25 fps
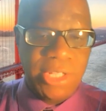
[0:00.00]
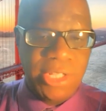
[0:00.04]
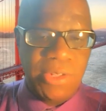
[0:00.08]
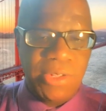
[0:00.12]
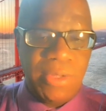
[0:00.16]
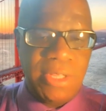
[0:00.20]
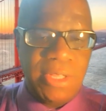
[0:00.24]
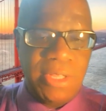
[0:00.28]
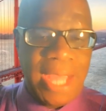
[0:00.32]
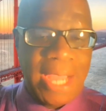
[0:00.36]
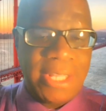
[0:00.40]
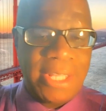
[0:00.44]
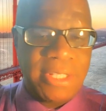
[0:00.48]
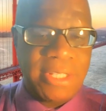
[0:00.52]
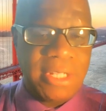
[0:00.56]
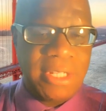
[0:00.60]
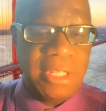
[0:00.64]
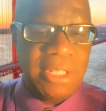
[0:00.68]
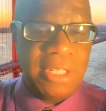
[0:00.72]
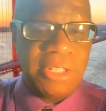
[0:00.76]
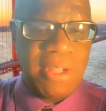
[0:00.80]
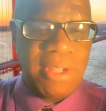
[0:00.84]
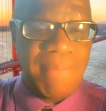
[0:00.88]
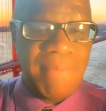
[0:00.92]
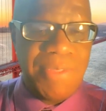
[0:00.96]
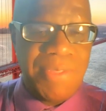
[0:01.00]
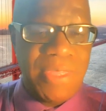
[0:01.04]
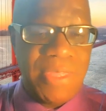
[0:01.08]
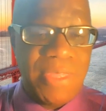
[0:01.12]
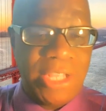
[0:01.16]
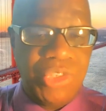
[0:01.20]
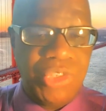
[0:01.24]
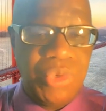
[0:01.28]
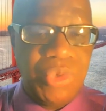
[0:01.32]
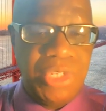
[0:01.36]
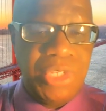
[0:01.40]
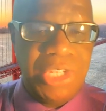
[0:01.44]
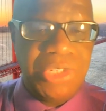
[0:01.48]
So that's something
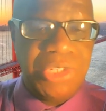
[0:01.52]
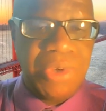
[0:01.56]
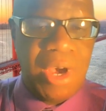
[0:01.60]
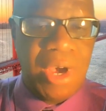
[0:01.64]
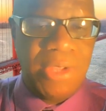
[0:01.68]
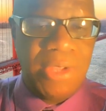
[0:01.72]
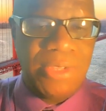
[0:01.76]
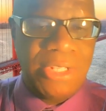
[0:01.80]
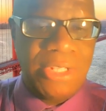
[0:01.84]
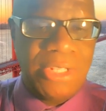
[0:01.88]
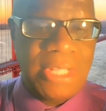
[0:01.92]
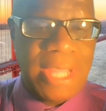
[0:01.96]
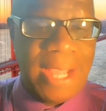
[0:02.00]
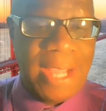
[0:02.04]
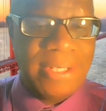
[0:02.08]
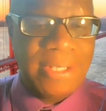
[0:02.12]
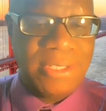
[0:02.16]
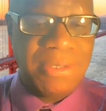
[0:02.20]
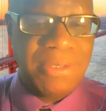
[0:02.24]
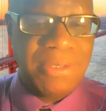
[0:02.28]
that you need to understand.